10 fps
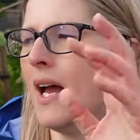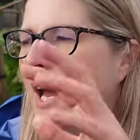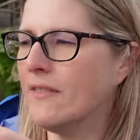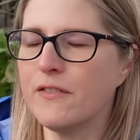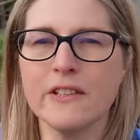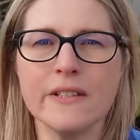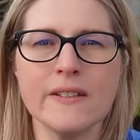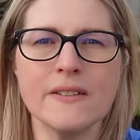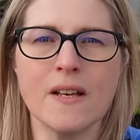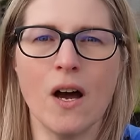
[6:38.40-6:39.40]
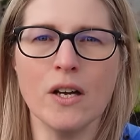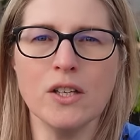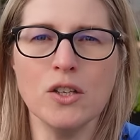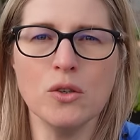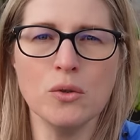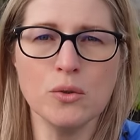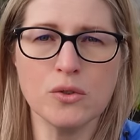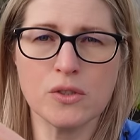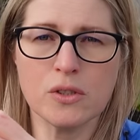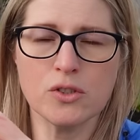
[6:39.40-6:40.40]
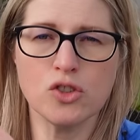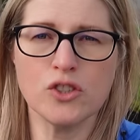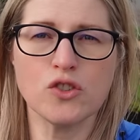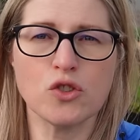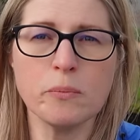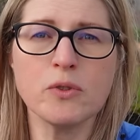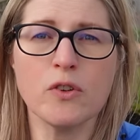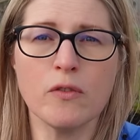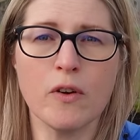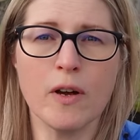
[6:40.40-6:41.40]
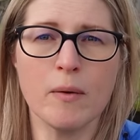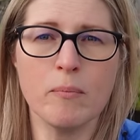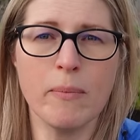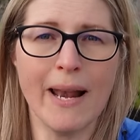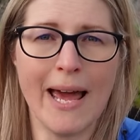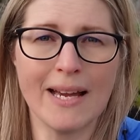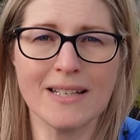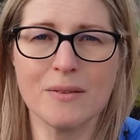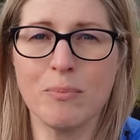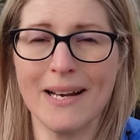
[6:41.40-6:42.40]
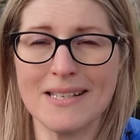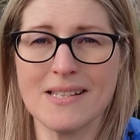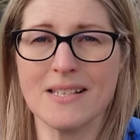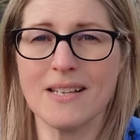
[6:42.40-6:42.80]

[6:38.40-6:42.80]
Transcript: And for this, I used just strips of uh, black plastic